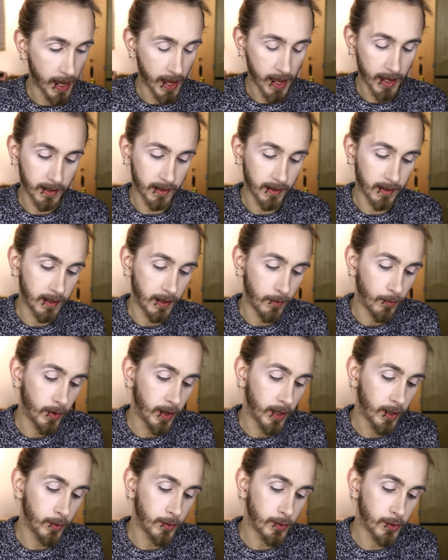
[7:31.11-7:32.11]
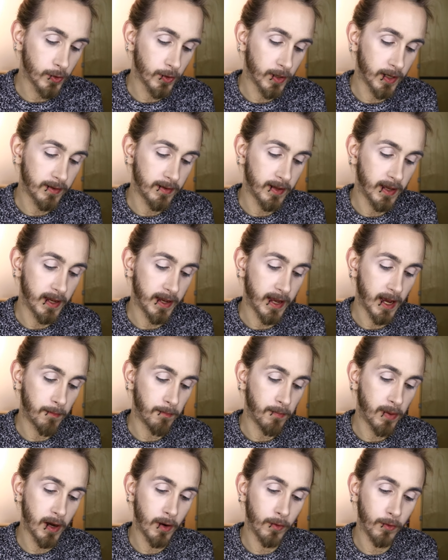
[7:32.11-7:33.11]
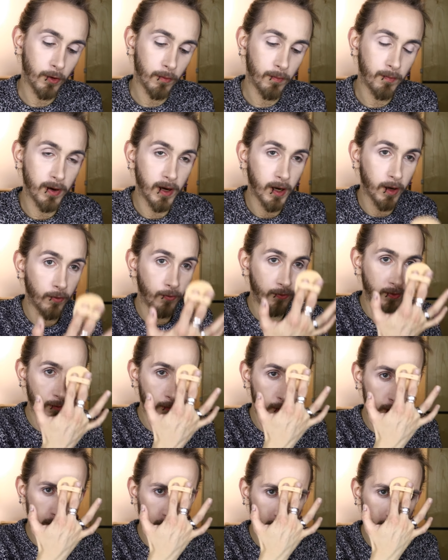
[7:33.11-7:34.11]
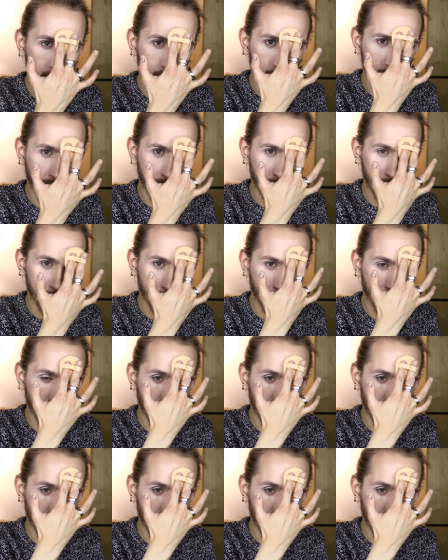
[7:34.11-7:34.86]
And we are just gonna take a powder puff and we are just gonna